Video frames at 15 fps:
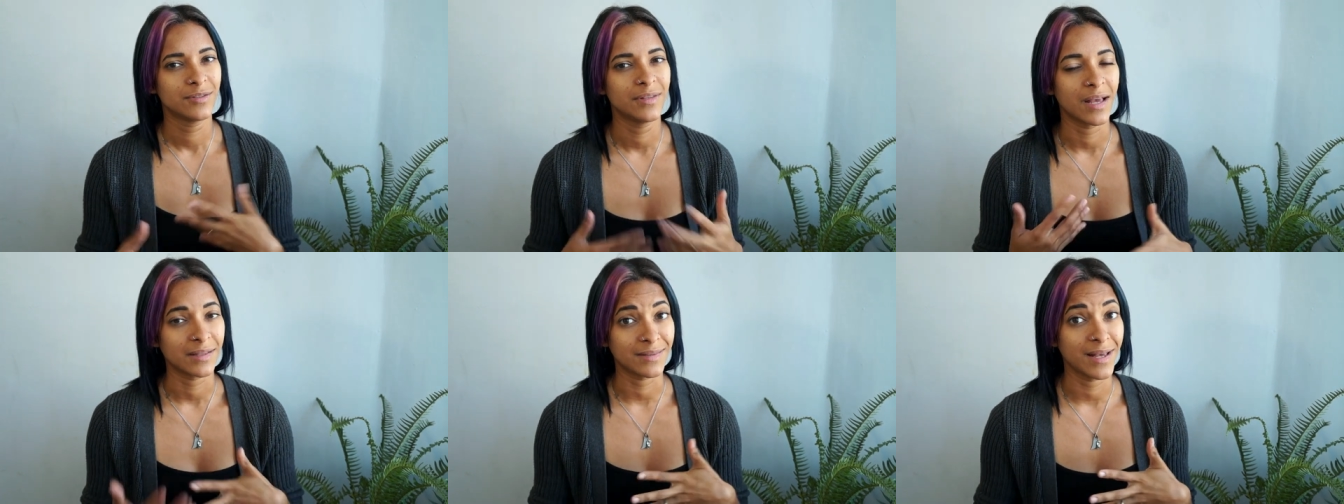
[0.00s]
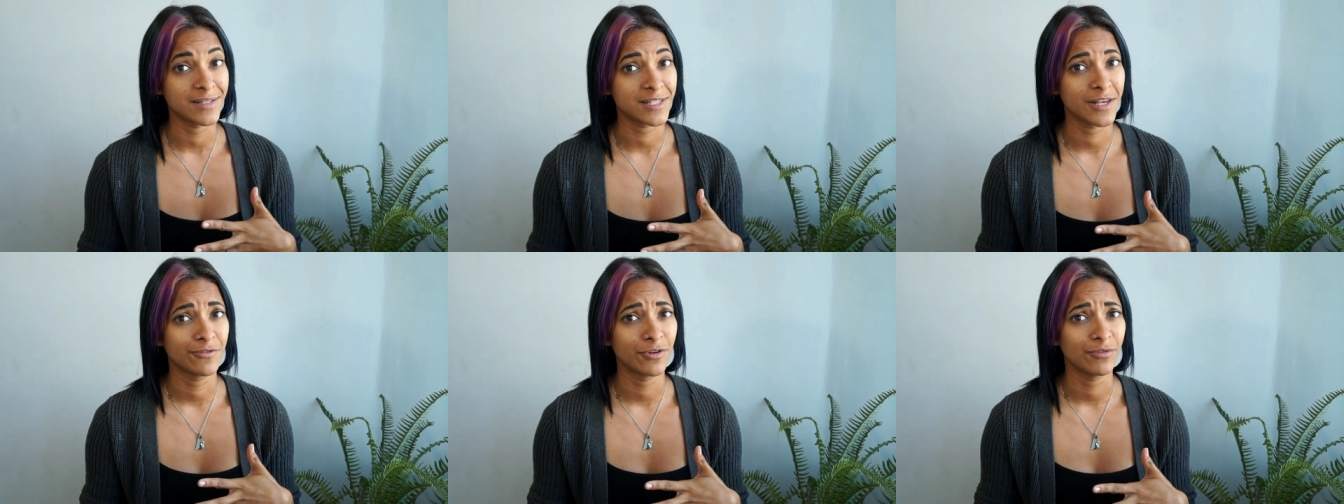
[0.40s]
like
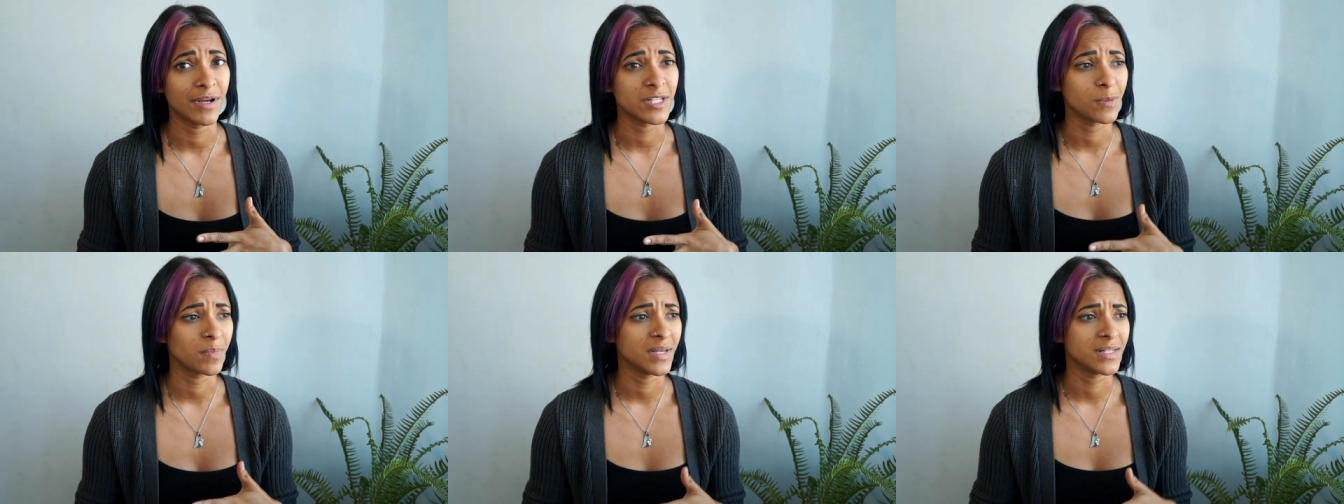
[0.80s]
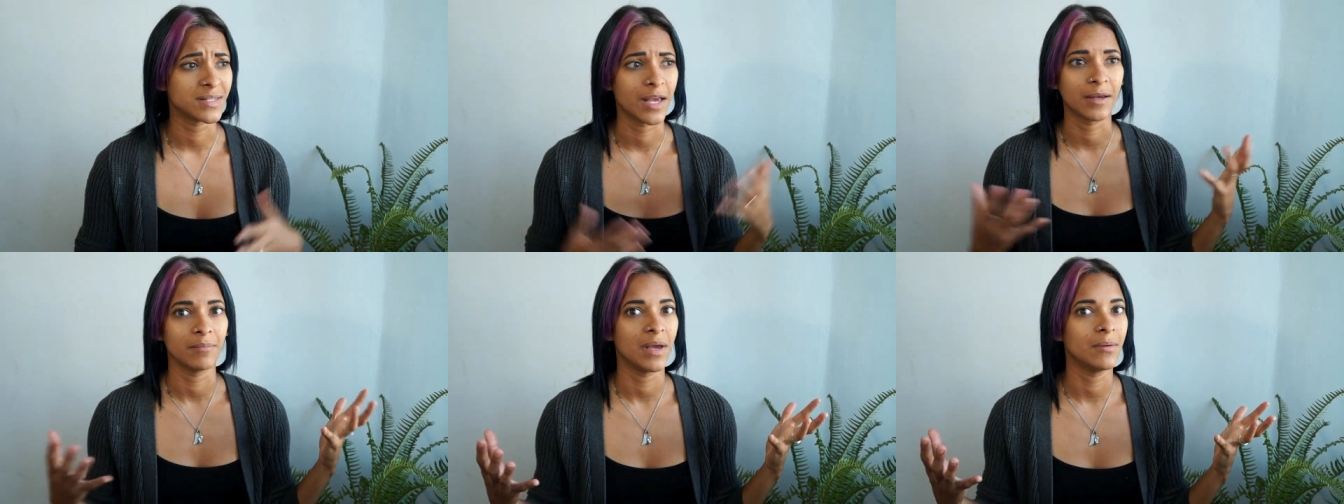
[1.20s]
Thanksgiving recipes
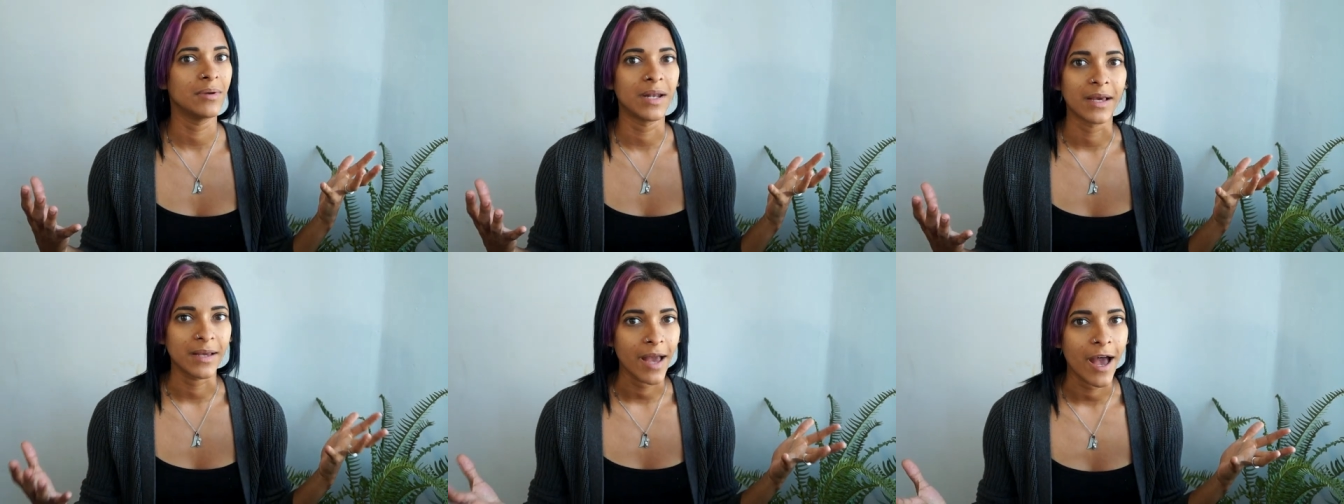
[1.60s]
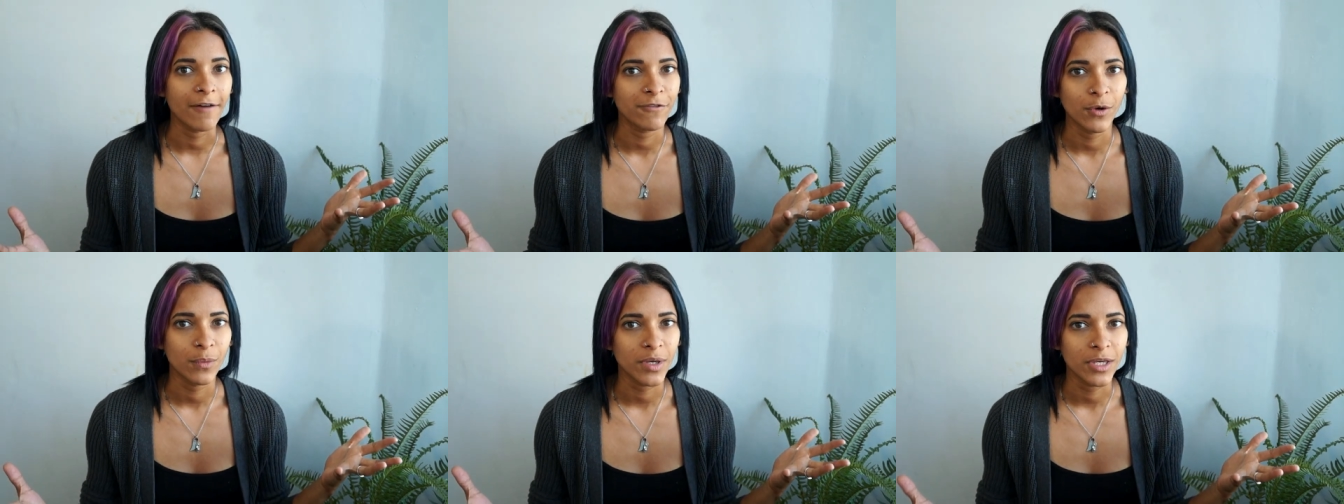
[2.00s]
like maybe like
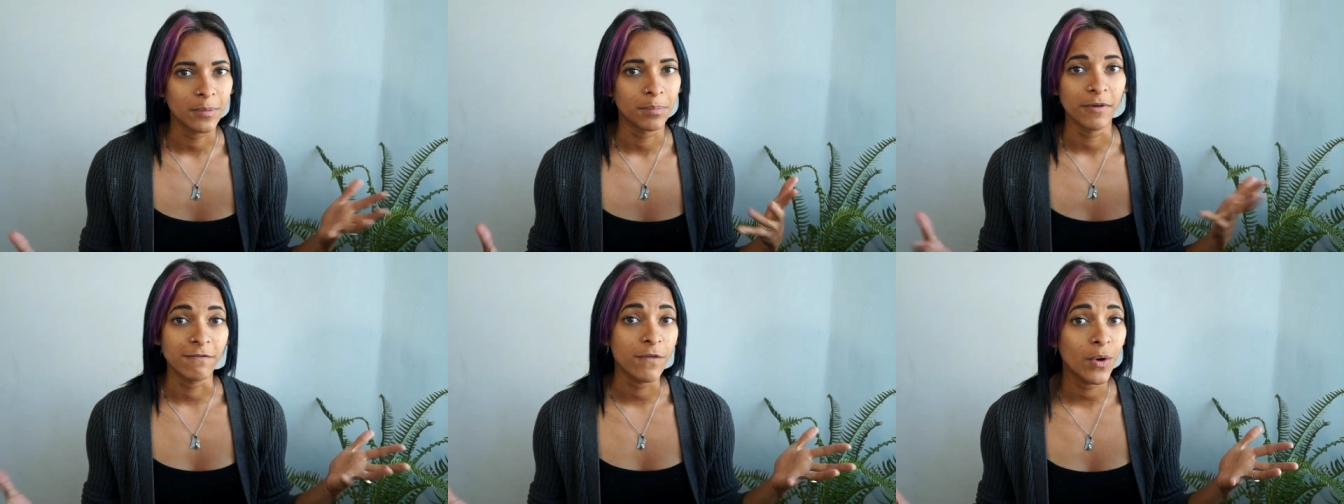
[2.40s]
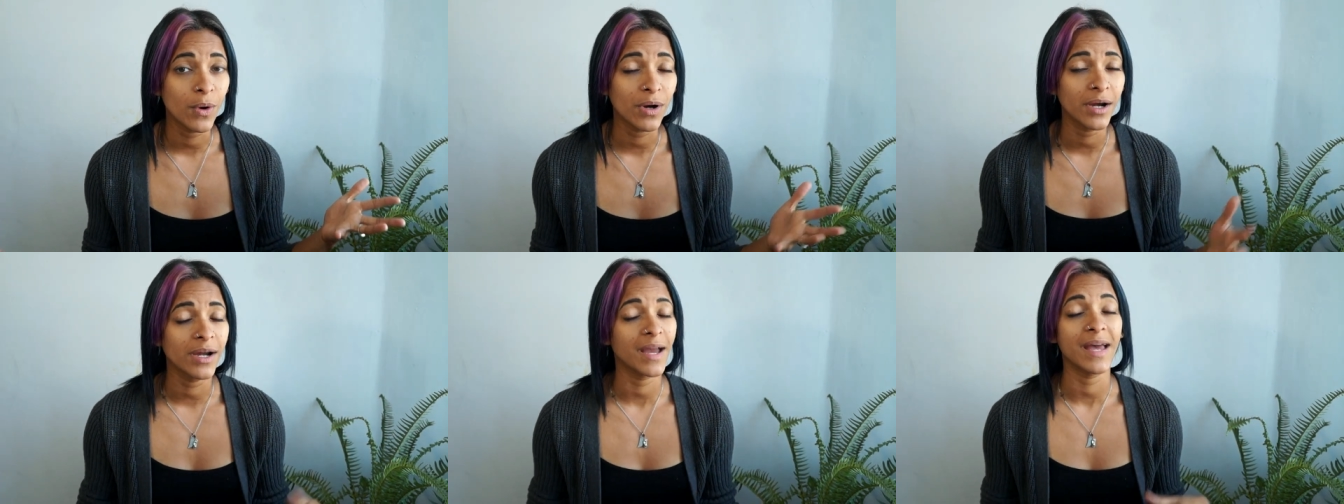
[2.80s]
half a week
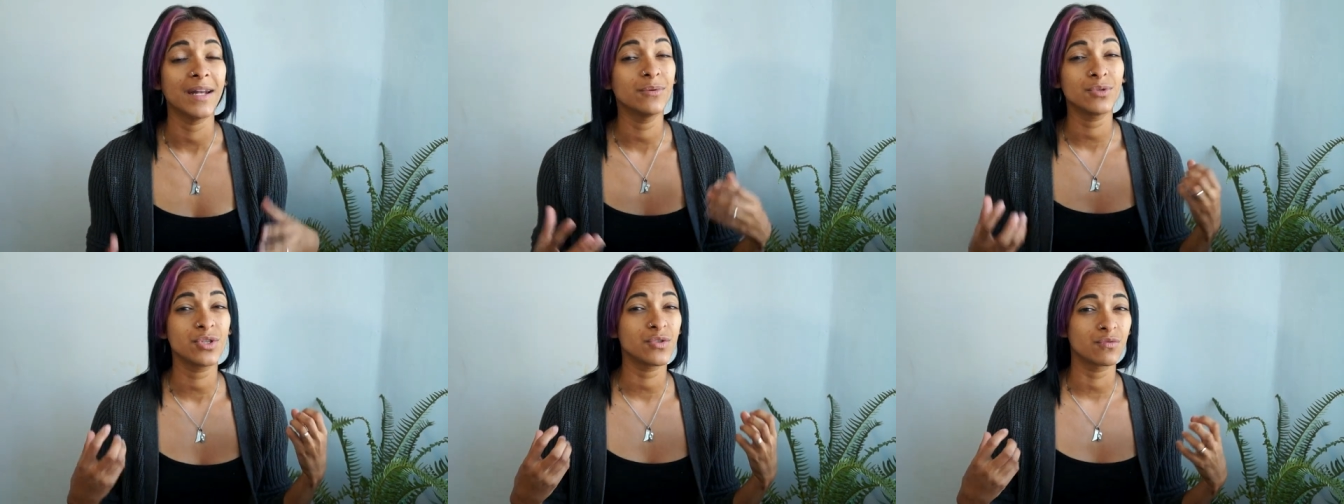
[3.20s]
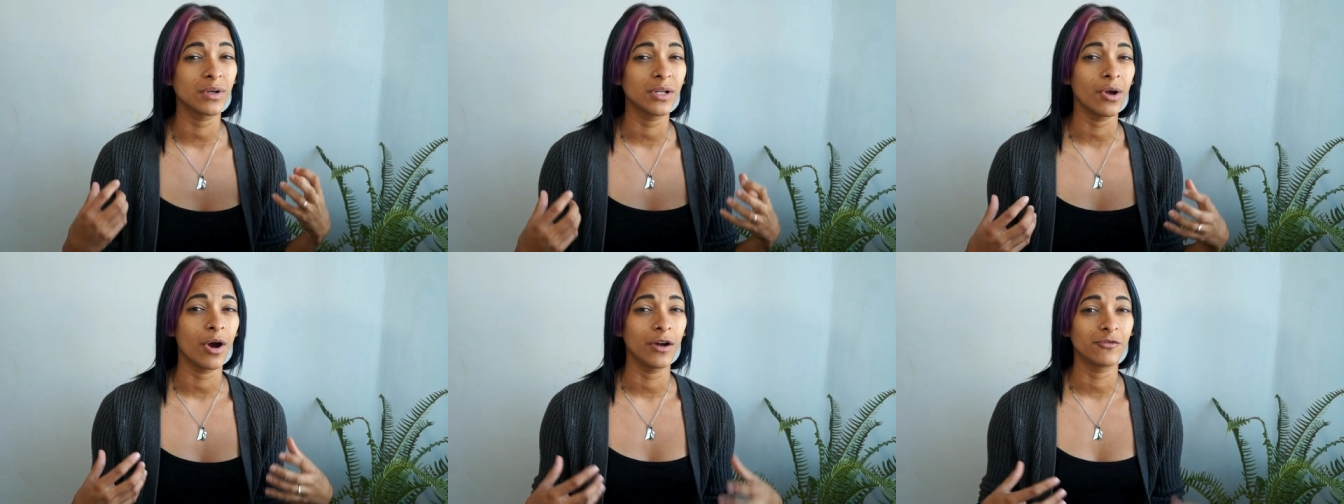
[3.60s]
before, and it was just
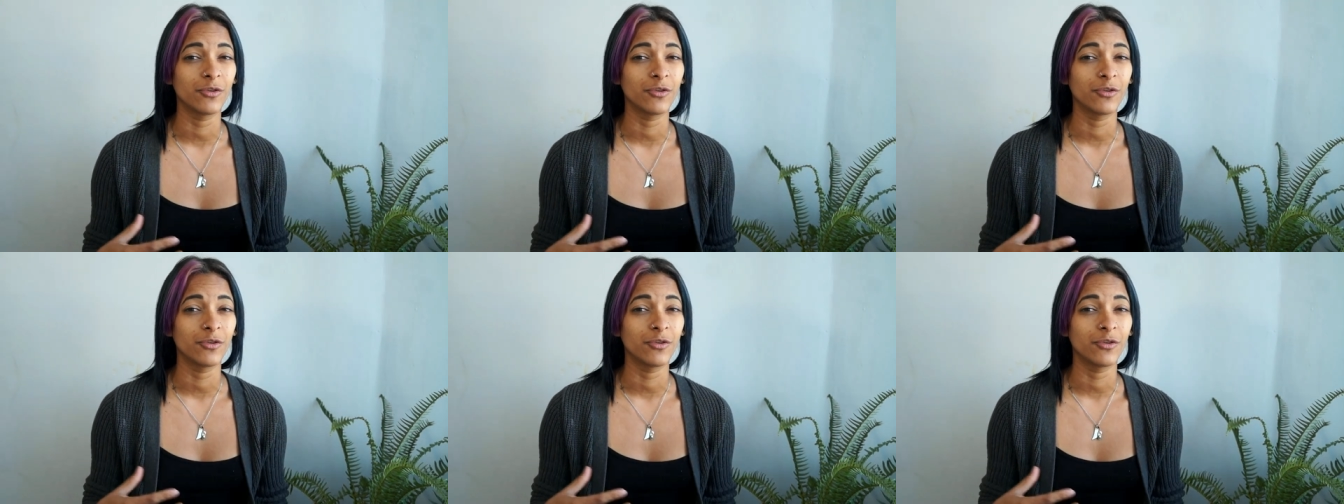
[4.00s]
really hard